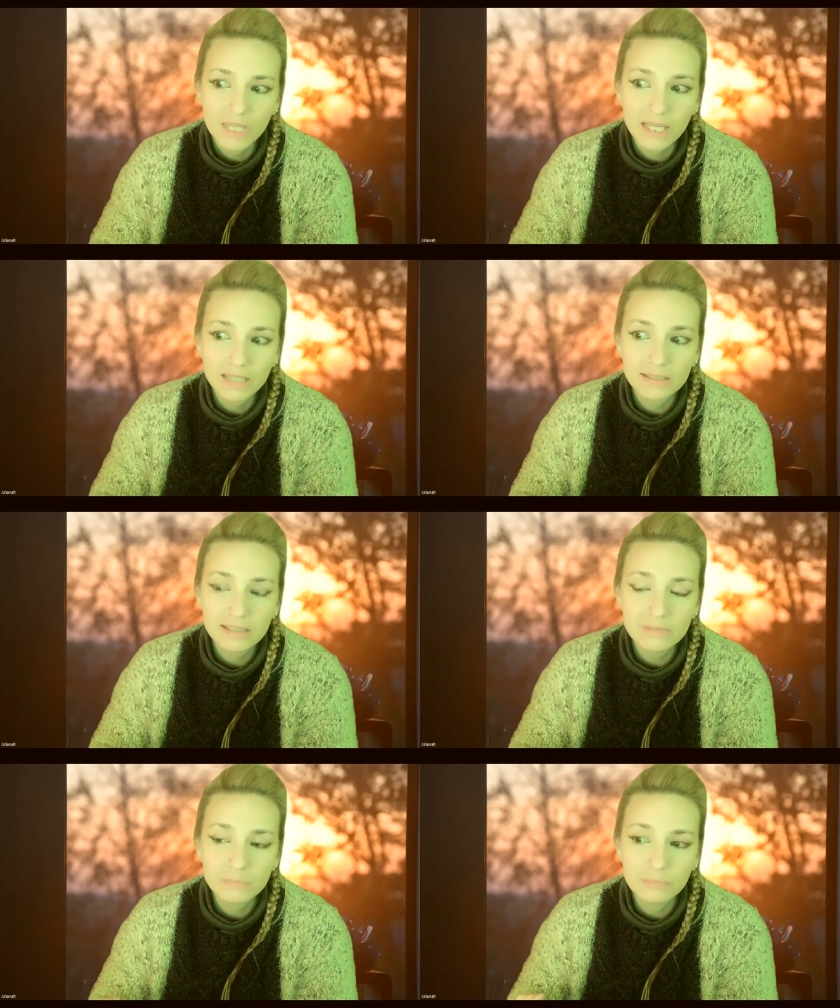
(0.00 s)
and
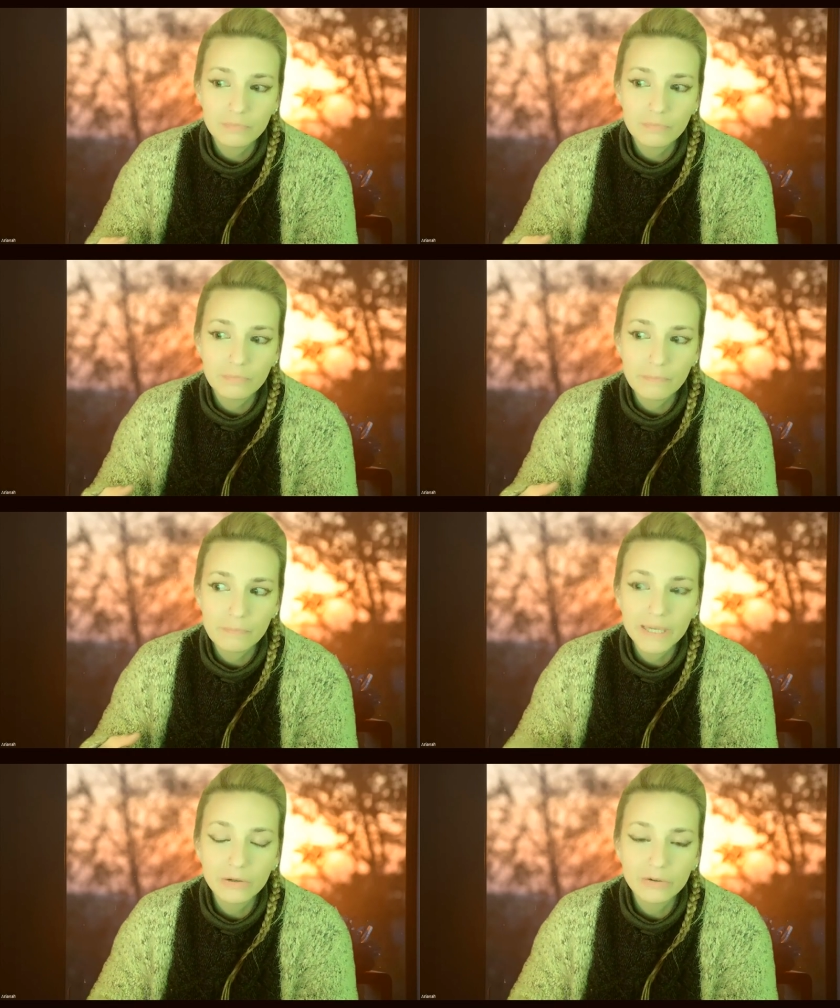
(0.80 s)
these
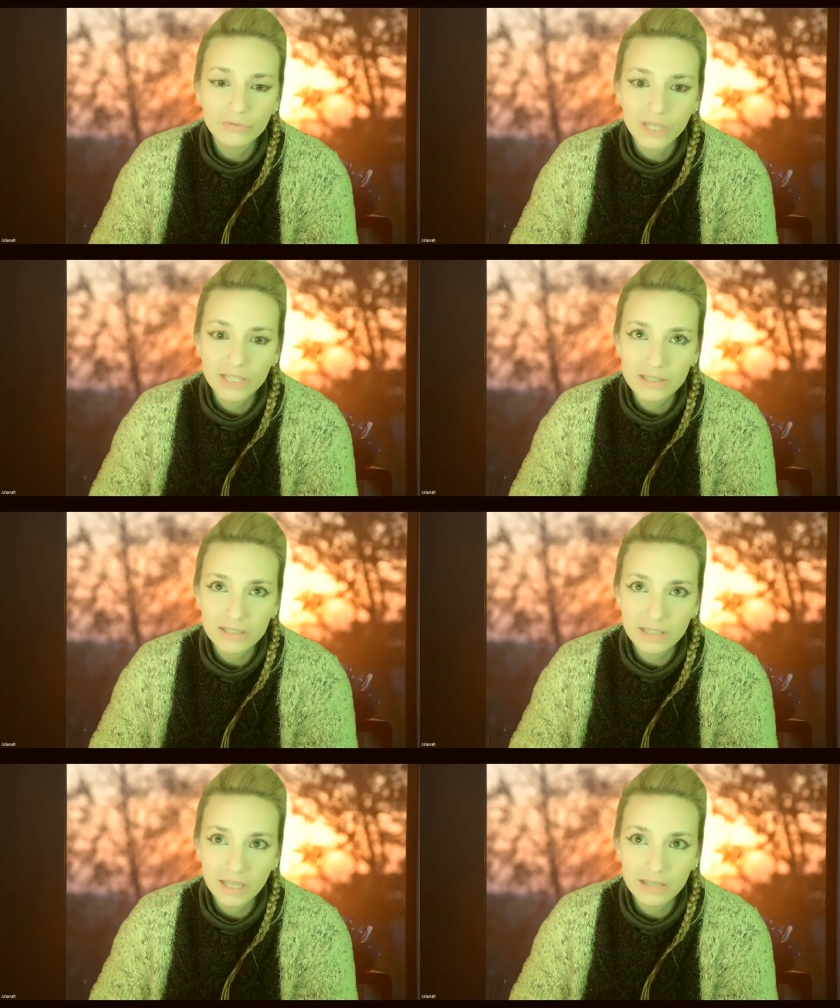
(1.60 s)
bigger
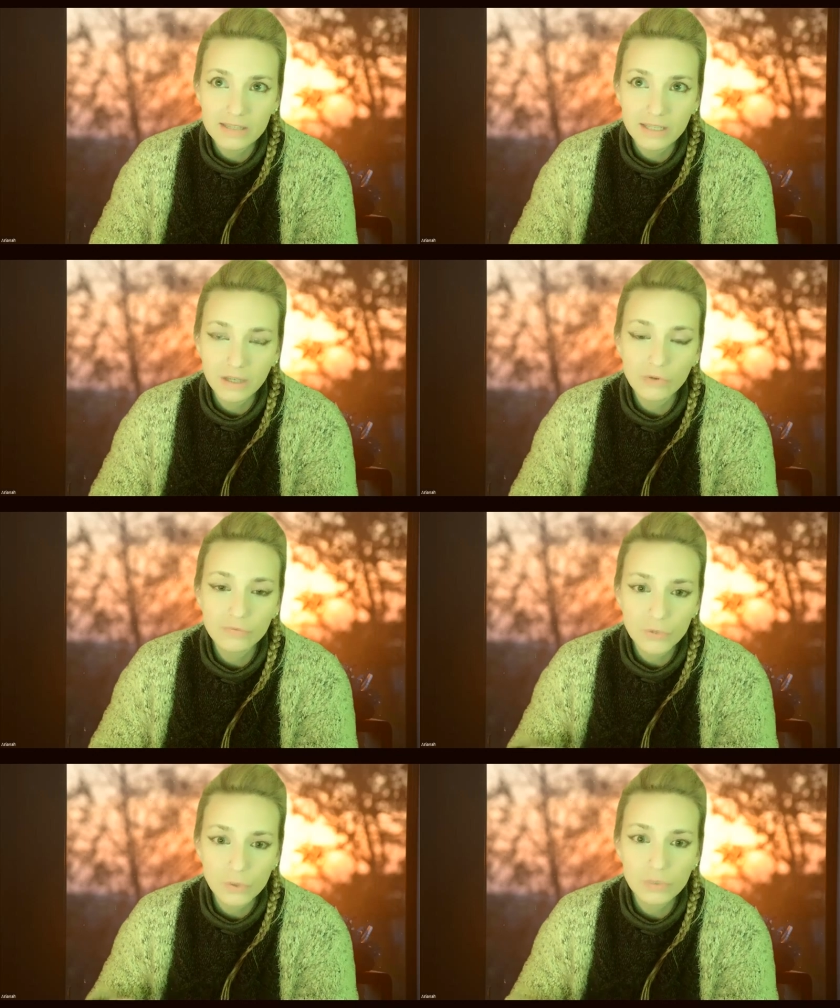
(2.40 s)
phases can take a
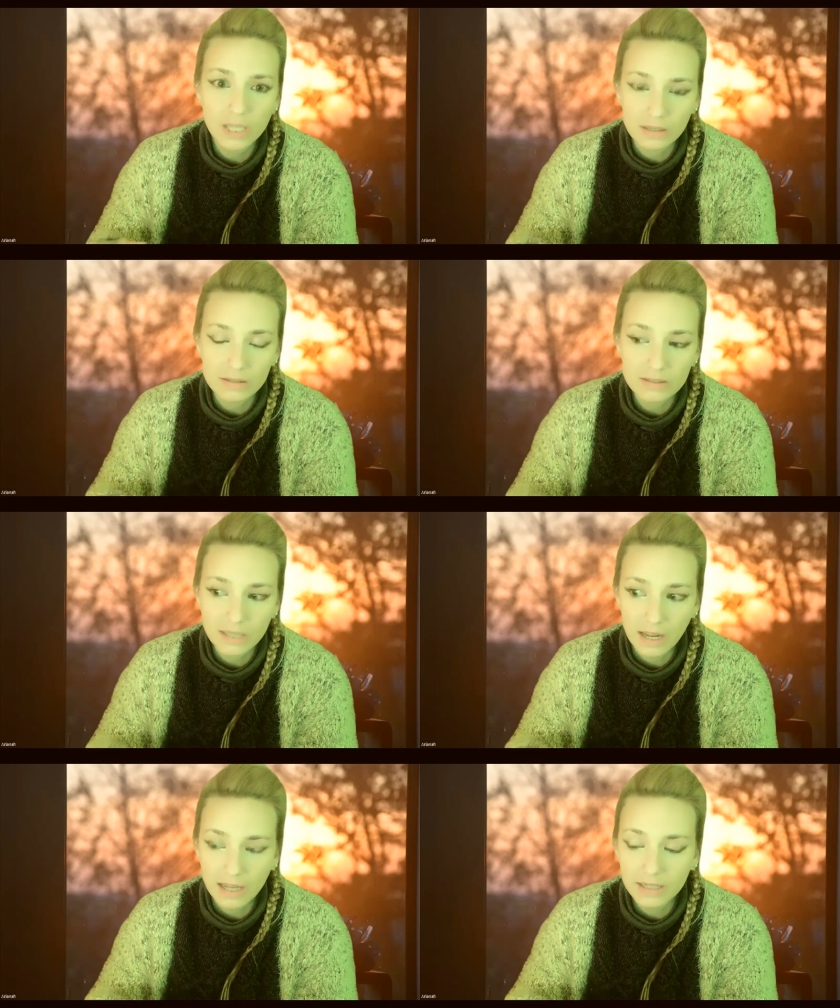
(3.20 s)
few days.
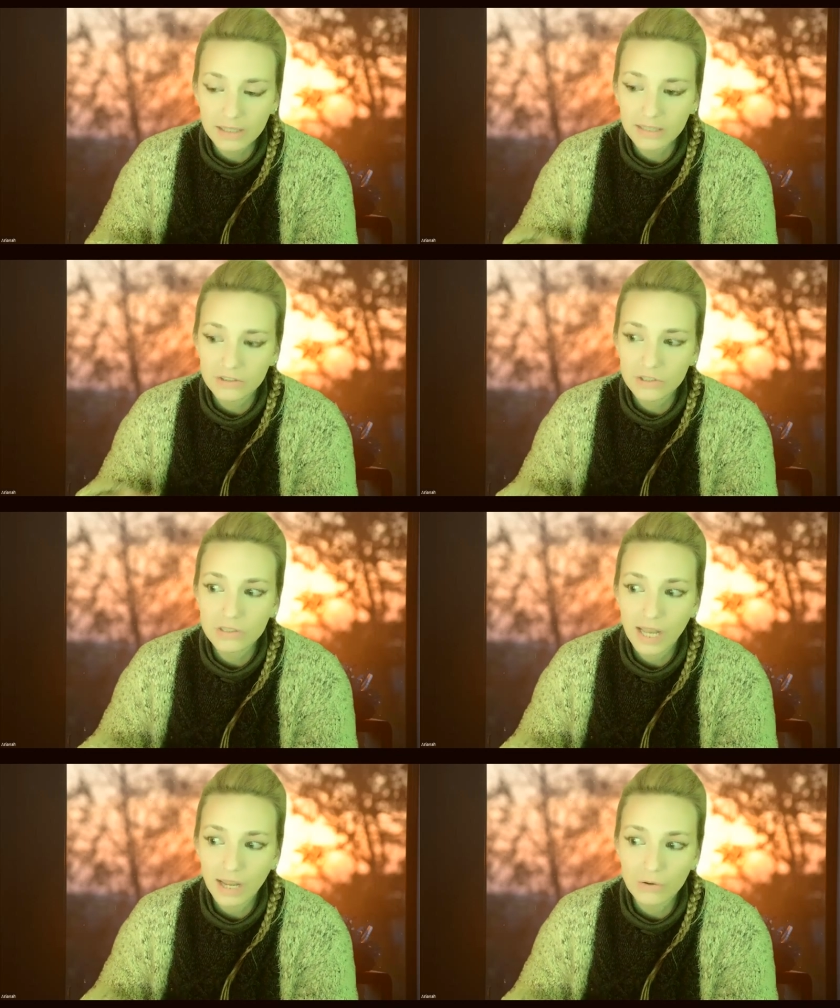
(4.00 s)
Like it's
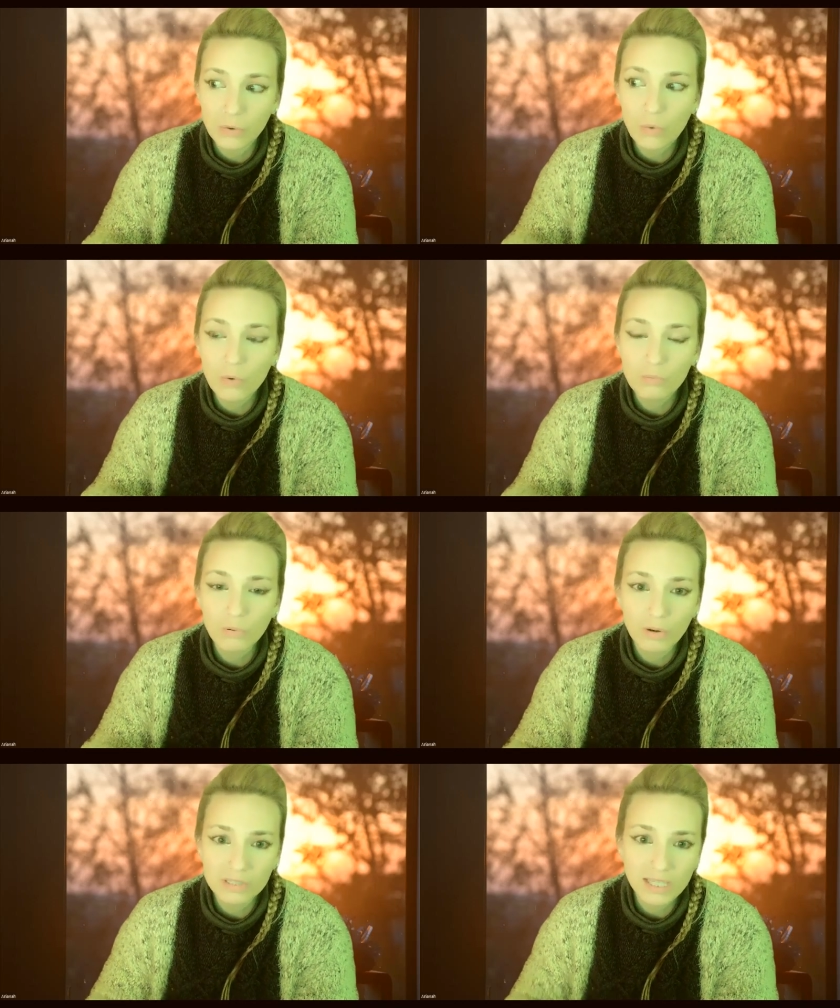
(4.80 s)
just like a whole
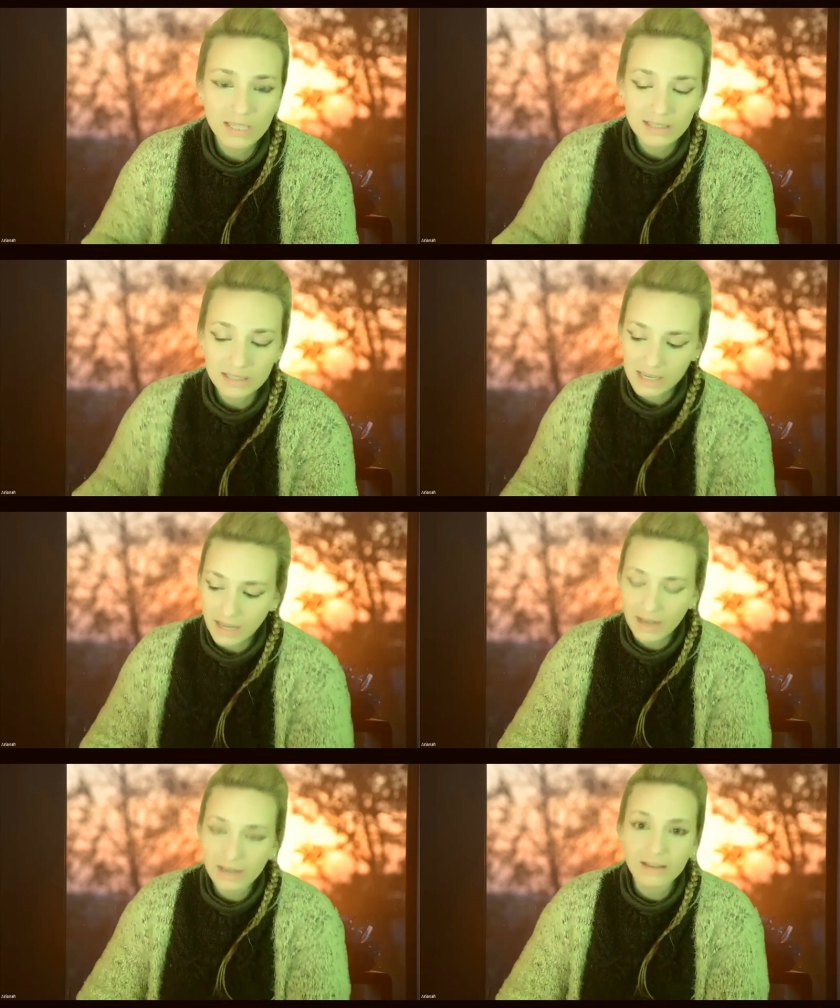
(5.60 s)
process,
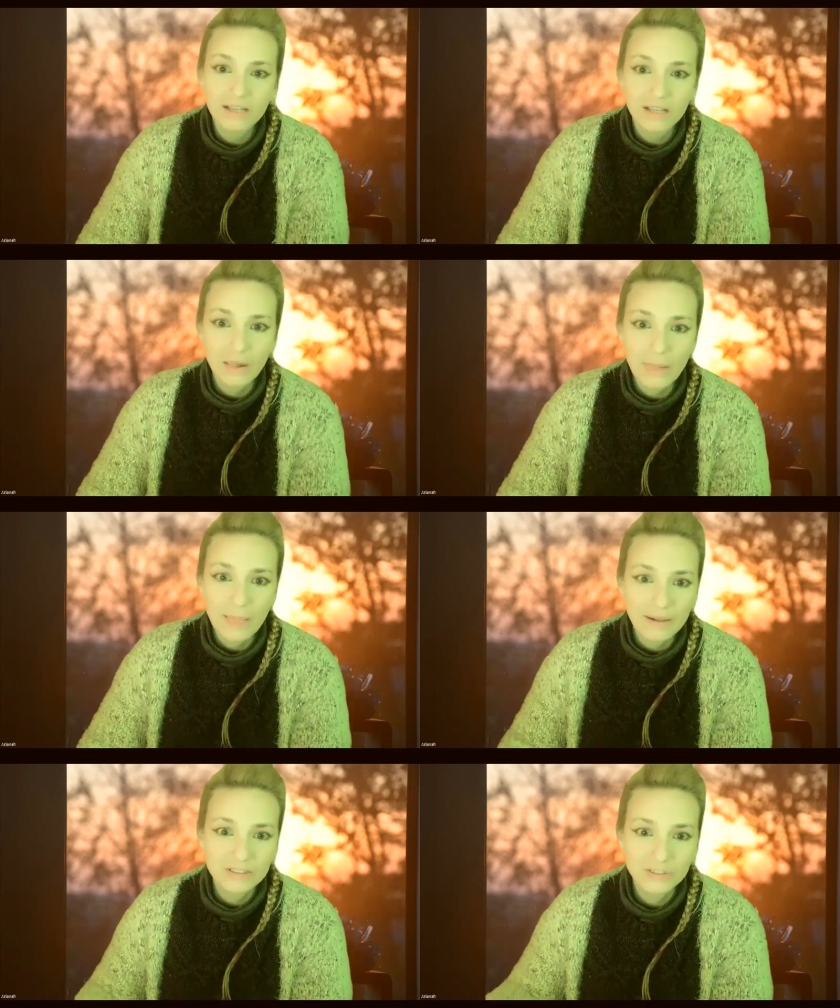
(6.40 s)
and
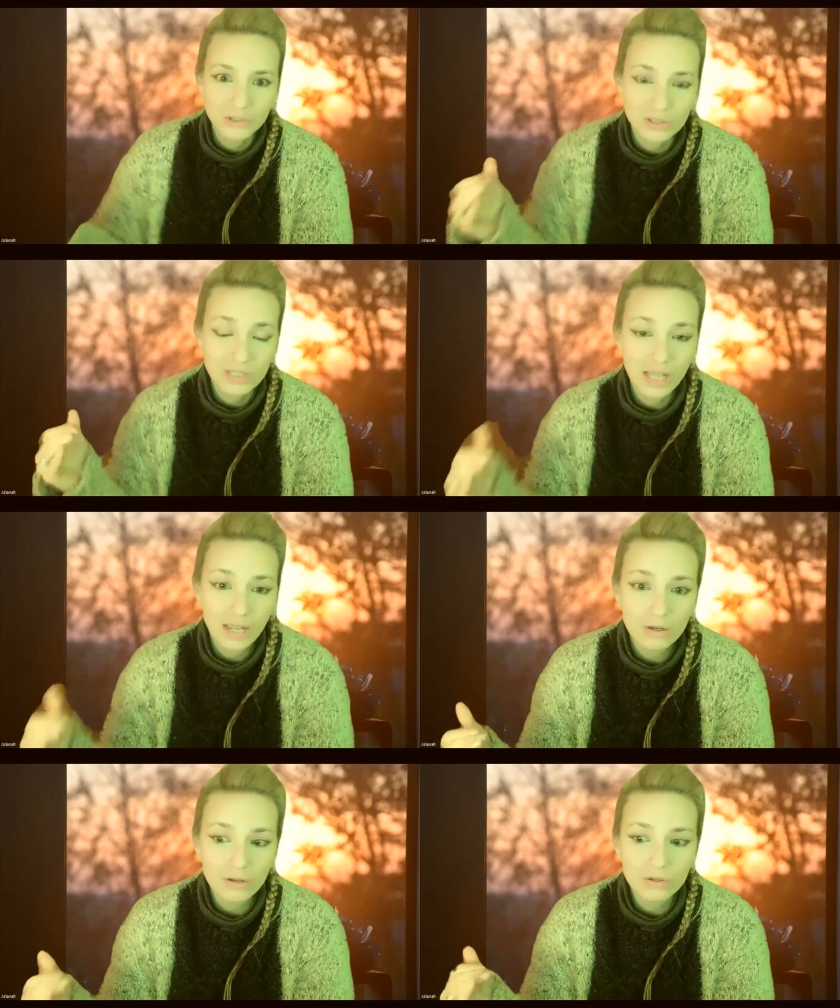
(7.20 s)
it's just
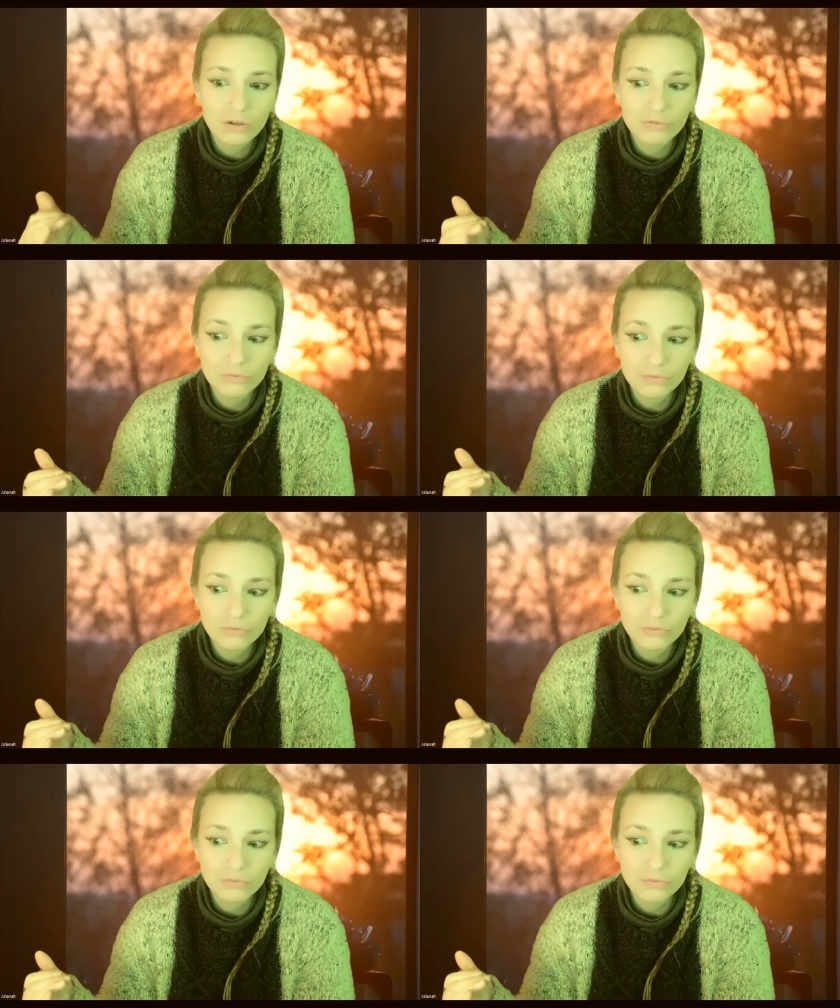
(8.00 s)
like a lot of